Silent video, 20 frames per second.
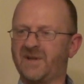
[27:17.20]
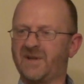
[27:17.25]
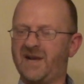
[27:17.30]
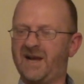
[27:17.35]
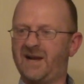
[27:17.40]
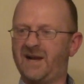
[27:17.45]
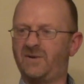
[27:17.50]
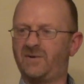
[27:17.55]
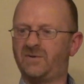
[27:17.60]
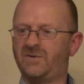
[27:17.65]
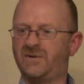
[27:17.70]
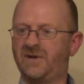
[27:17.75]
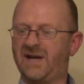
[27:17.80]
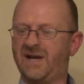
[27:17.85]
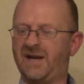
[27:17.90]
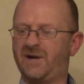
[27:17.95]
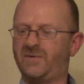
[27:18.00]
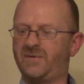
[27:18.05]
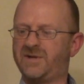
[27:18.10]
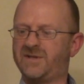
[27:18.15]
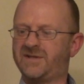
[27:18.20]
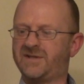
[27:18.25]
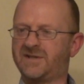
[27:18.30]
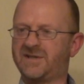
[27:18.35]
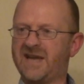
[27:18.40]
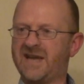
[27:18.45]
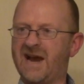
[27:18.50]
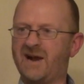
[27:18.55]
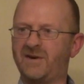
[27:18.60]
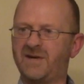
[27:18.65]
how it's
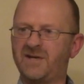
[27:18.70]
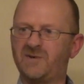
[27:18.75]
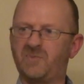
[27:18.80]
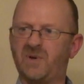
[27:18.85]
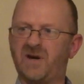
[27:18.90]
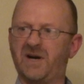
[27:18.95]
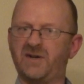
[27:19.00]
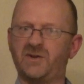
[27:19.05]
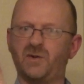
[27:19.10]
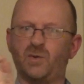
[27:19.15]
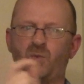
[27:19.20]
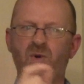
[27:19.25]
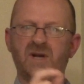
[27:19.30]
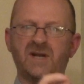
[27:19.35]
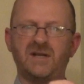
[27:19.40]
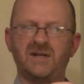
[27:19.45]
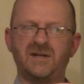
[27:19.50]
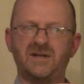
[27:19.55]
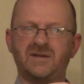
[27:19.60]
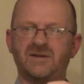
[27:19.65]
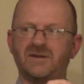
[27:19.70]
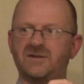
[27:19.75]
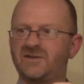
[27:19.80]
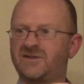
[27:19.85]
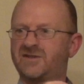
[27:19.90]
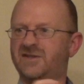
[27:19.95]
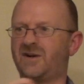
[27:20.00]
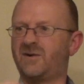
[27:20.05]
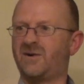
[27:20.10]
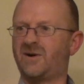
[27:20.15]
carried by the wind and
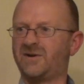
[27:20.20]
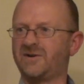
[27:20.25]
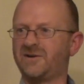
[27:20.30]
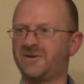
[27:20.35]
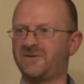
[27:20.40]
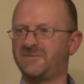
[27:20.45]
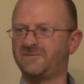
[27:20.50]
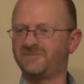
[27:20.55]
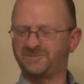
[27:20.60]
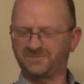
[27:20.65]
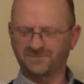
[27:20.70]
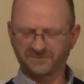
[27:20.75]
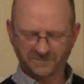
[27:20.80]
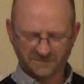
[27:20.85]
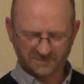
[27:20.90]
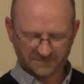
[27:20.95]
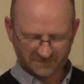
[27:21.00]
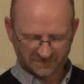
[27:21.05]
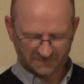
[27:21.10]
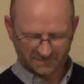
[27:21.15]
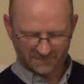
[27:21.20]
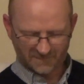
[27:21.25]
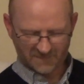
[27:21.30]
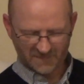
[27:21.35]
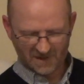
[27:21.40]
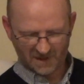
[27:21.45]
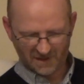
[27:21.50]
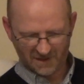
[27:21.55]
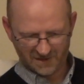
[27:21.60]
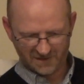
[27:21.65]
so on.
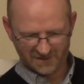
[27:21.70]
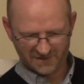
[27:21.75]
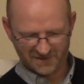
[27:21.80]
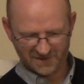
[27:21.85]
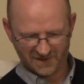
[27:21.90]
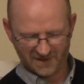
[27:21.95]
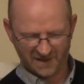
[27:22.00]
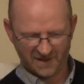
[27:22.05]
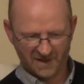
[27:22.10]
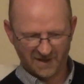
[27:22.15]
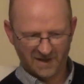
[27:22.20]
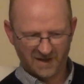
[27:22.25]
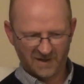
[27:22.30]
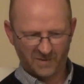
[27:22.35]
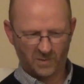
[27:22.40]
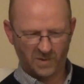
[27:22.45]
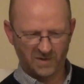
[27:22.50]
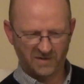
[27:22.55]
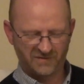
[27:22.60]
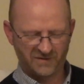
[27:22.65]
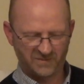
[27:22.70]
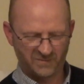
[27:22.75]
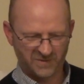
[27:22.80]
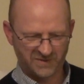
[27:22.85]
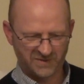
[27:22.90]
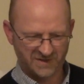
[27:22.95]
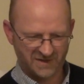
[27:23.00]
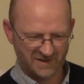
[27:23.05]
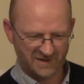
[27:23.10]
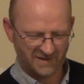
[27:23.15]
And one of them
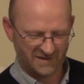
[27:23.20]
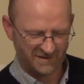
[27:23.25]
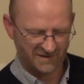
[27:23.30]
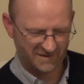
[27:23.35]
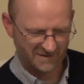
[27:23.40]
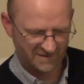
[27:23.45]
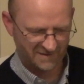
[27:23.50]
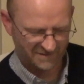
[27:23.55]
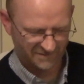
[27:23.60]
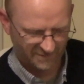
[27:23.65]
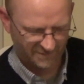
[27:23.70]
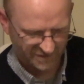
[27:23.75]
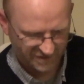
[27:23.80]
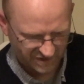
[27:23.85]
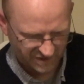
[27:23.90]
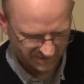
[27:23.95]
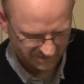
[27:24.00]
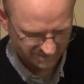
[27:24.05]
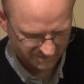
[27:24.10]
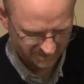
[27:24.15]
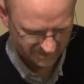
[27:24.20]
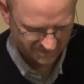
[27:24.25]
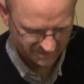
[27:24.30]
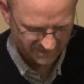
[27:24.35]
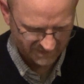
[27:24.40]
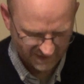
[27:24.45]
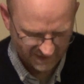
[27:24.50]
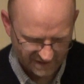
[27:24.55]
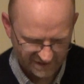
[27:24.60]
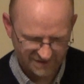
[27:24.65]
was a
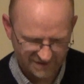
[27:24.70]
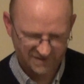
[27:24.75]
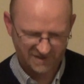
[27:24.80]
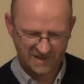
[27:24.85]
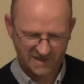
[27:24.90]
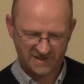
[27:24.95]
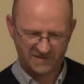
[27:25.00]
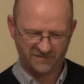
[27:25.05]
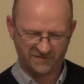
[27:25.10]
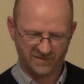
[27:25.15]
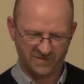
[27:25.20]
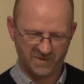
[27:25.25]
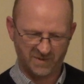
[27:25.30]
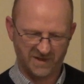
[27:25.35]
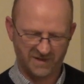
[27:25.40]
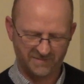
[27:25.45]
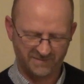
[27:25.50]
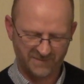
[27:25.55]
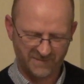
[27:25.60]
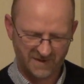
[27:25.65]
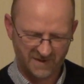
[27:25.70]
seed from a